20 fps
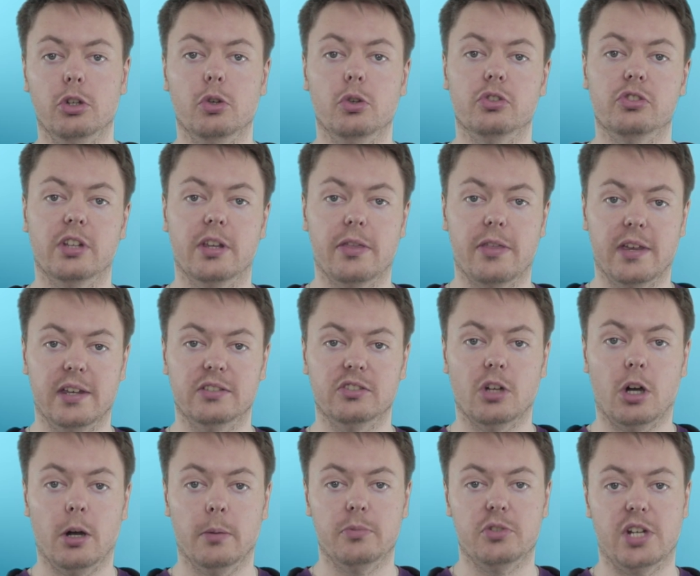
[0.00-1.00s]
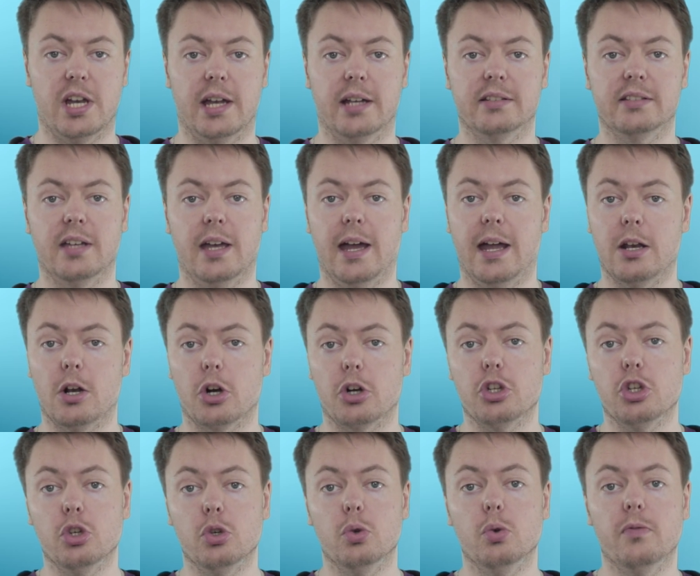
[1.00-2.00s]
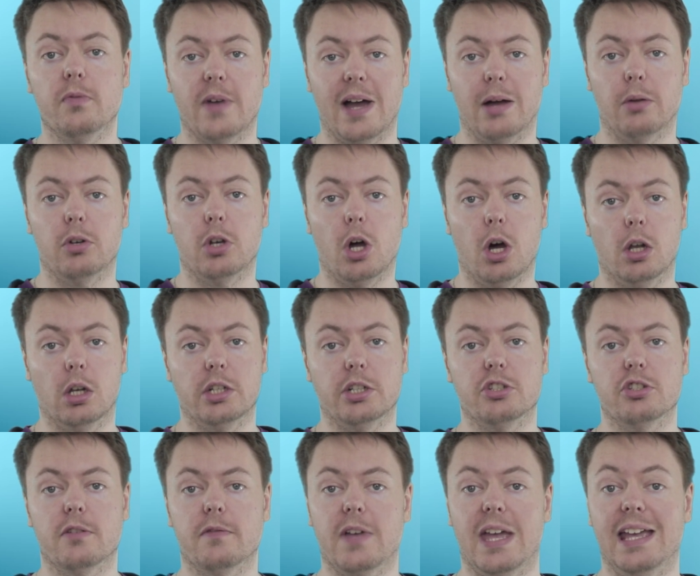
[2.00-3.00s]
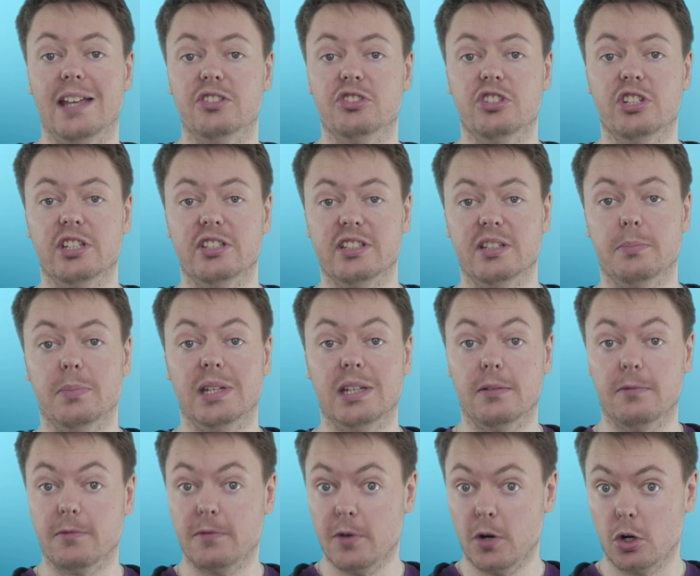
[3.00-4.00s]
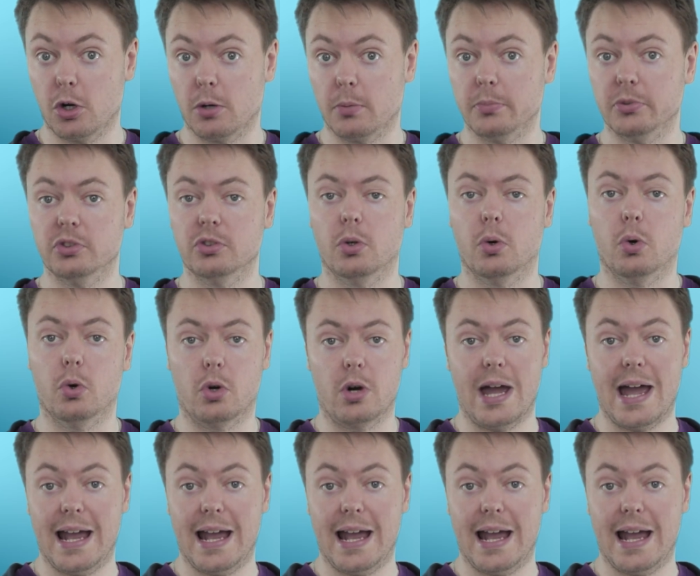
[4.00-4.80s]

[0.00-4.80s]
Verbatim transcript: using this object and our newfound knowledge of HTTP verbs or